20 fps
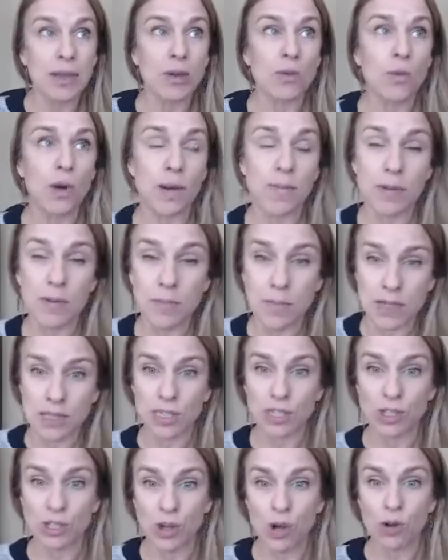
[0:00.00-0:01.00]
where I'm a
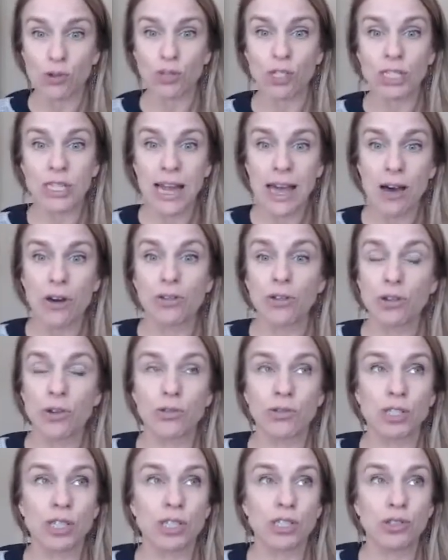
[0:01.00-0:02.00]
business coach to health
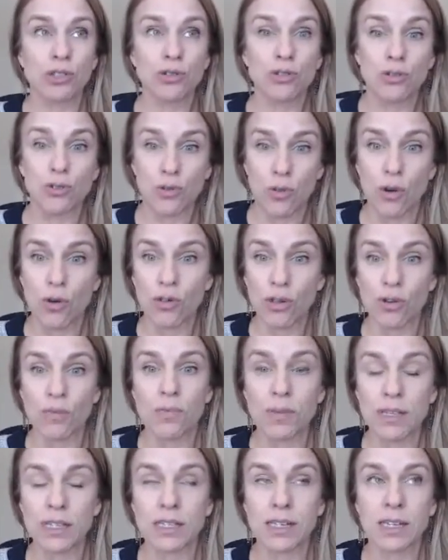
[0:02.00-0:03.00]
coaches to grow their
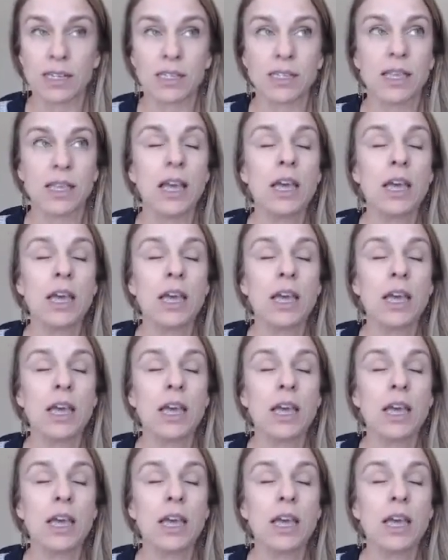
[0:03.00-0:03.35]
business.